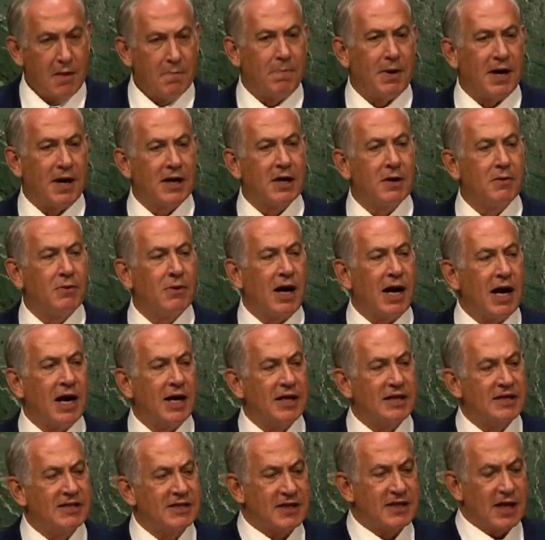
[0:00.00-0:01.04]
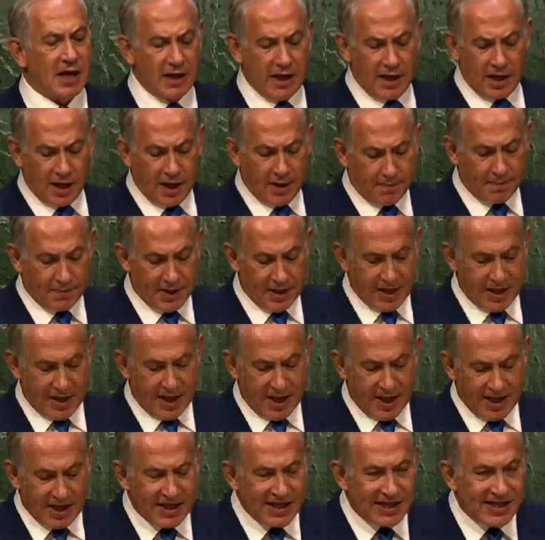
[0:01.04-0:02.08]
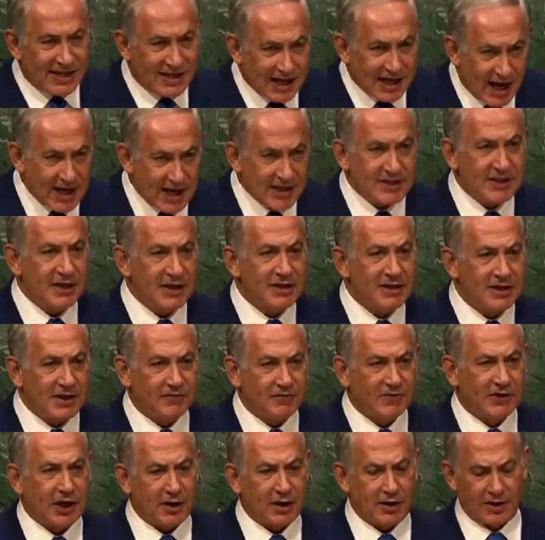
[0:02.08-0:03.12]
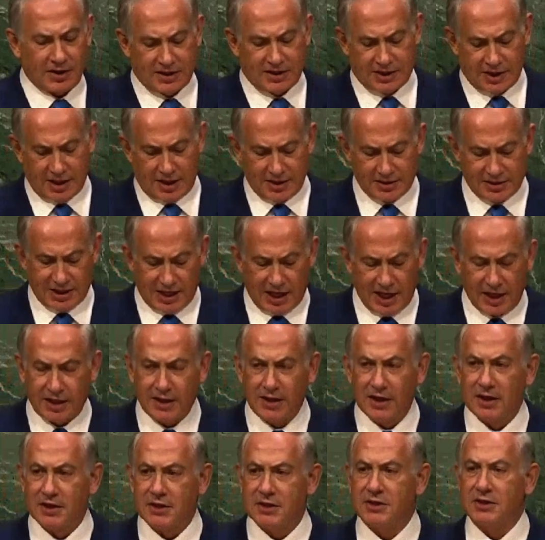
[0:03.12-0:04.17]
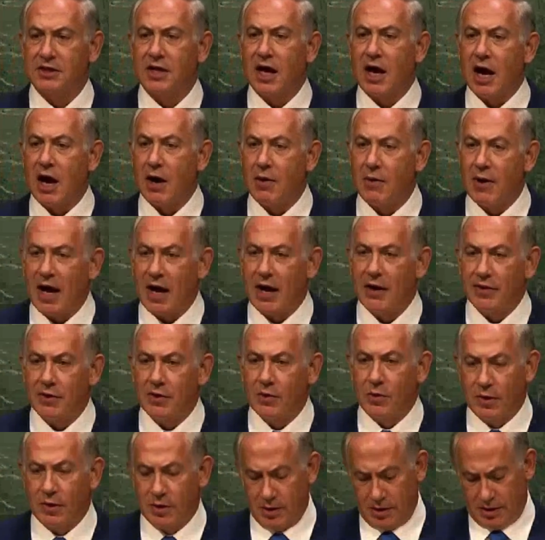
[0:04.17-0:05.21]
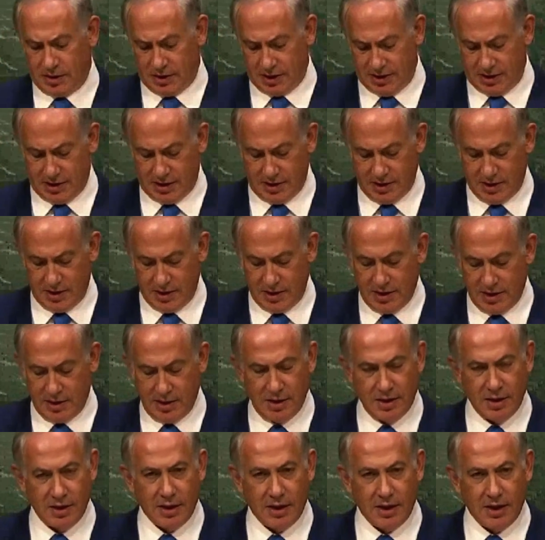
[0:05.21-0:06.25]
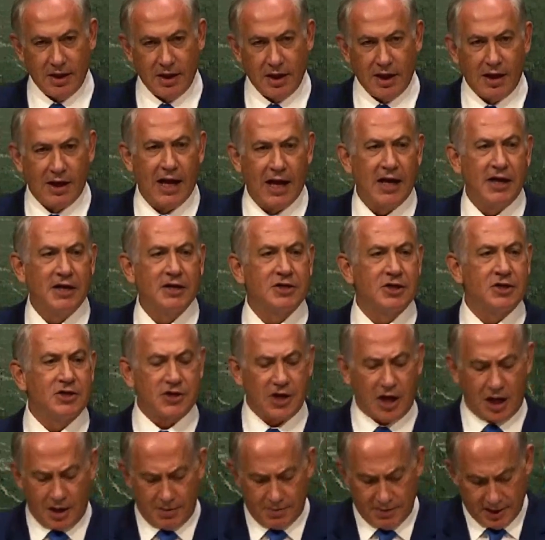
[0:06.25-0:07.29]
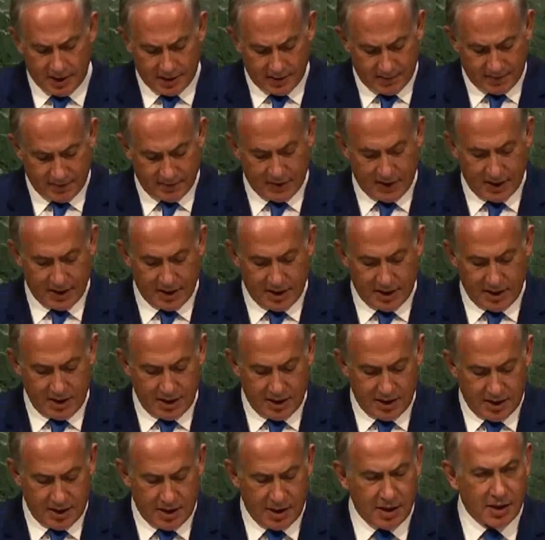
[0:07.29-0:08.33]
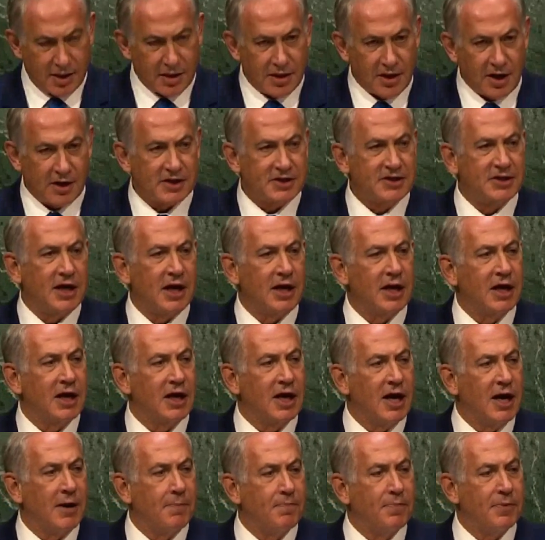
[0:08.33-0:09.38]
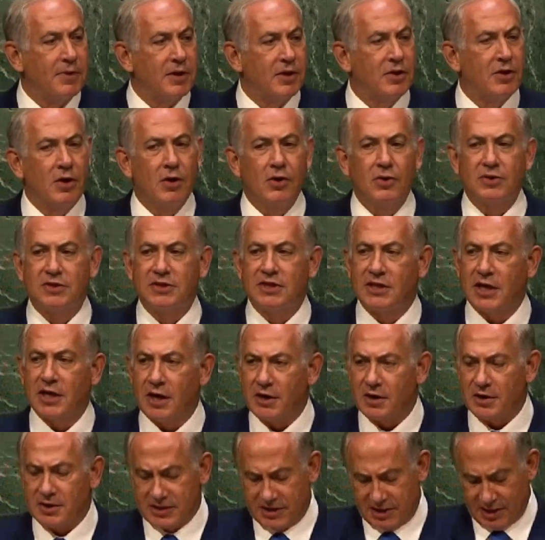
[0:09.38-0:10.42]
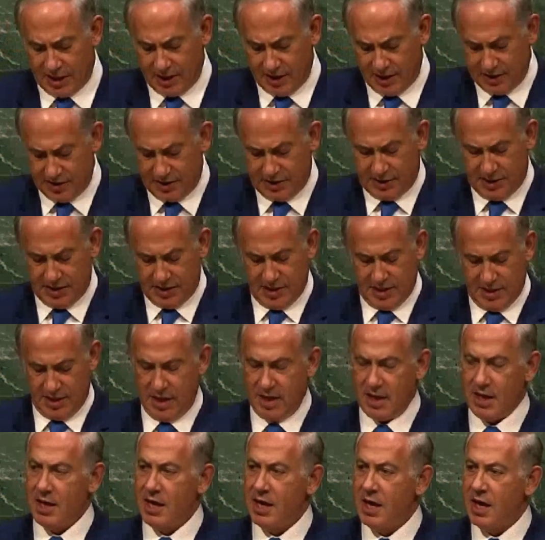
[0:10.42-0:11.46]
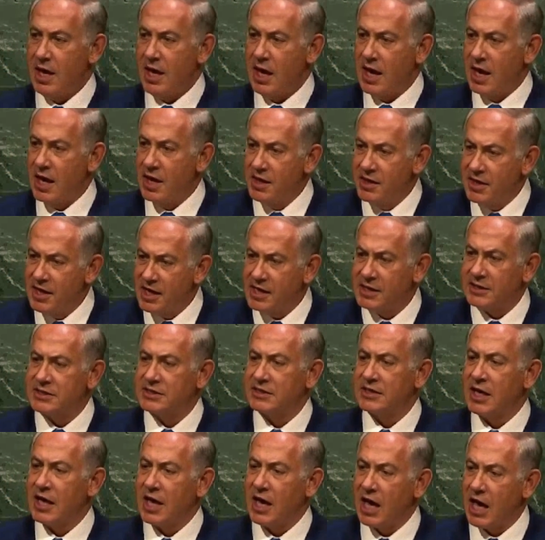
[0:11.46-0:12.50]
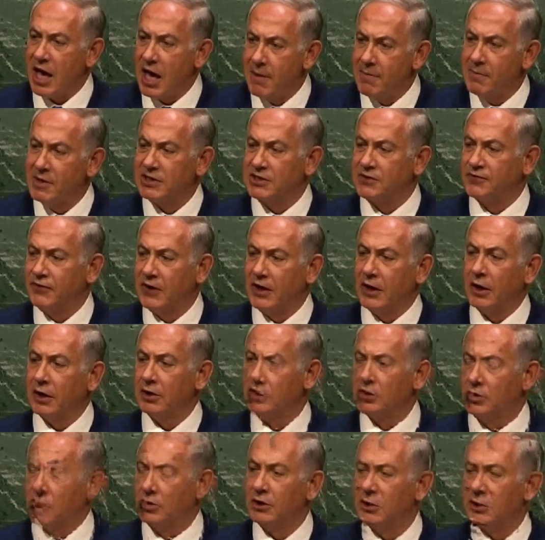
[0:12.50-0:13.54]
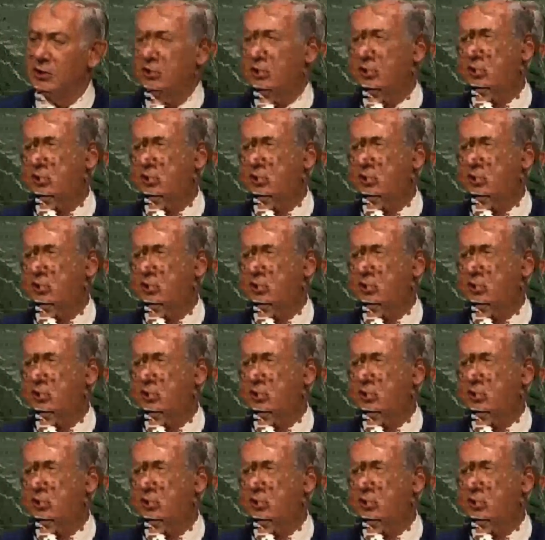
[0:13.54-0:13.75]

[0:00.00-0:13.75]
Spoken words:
But Iran is setting up dozens of terrorist cells like this around the world. Ladies and gentlemen, they're setting up those terrorist cells in this hemisphere too.